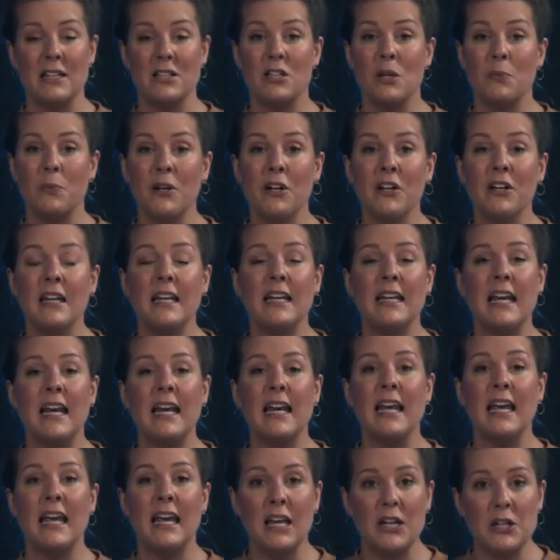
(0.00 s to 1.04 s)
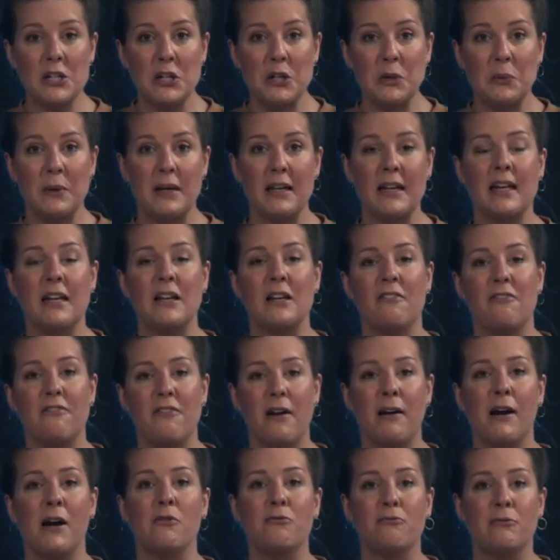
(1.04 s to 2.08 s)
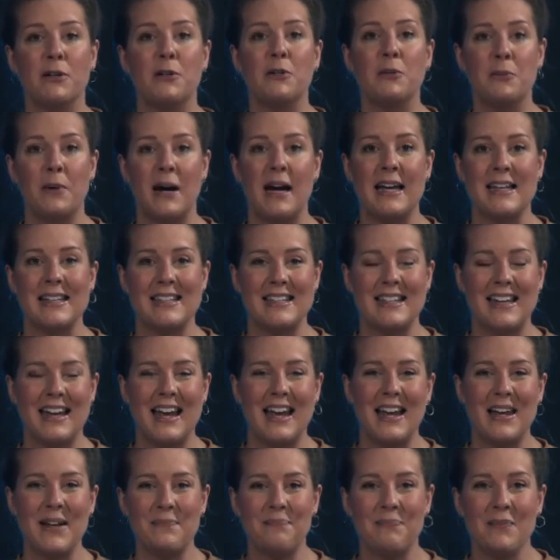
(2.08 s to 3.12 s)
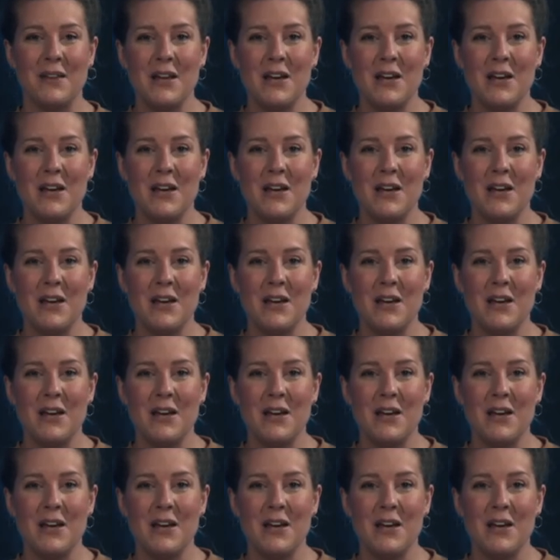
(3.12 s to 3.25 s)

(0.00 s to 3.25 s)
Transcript: So we're going to get into it in a very real way today.